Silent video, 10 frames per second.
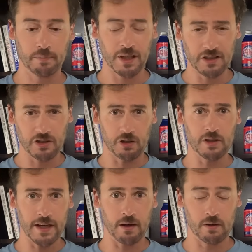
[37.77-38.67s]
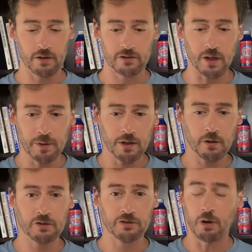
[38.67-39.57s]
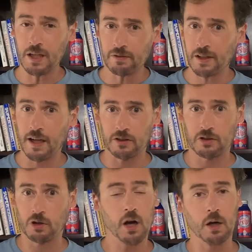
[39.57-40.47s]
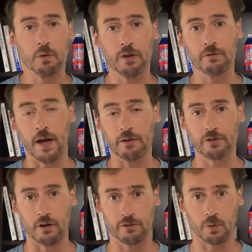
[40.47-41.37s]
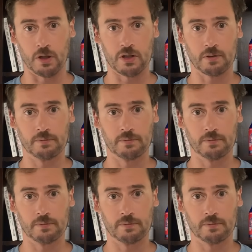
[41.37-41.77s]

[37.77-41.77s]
because it turns out some heroes don't even get strong with a 5-star forge.